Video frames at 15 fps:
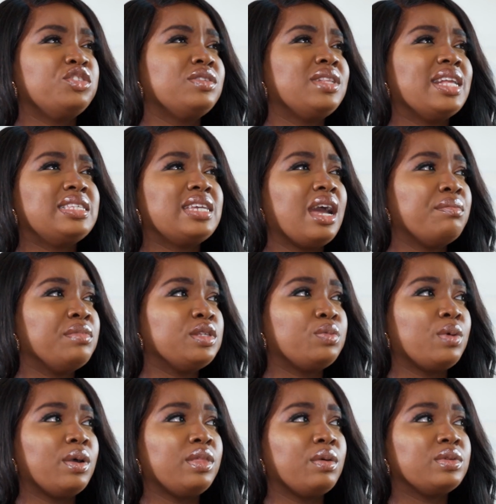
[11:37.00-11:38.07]
during that time as
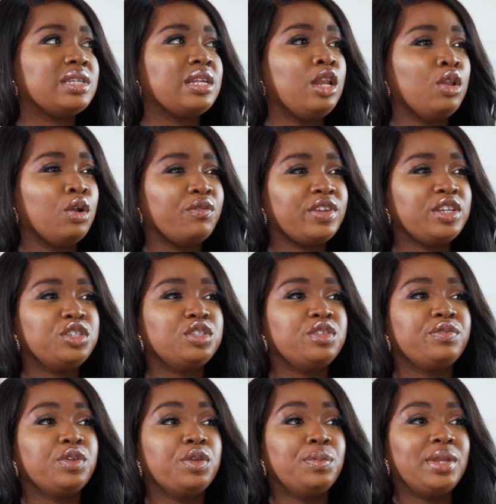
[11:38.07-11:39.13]
well, there was a lot of issues
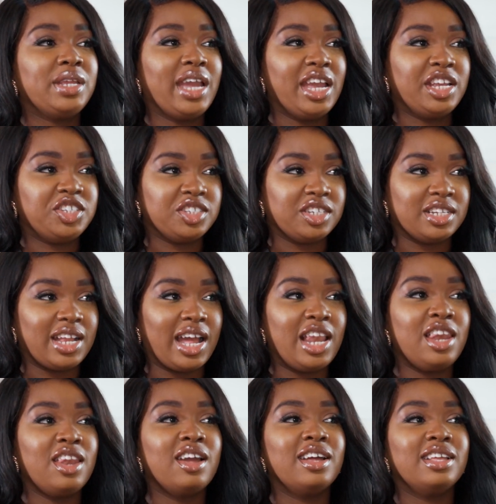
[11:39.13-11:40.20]
of communication. I
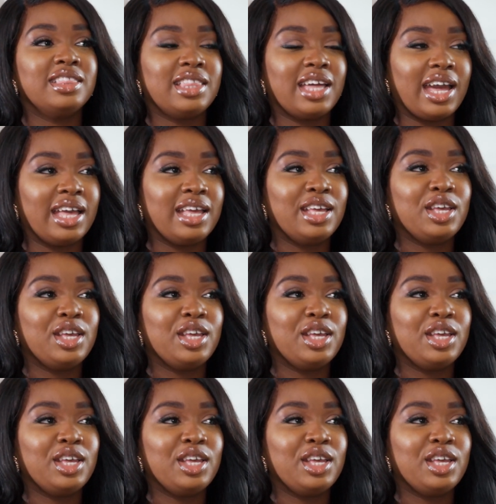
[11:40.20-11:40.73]
learned that,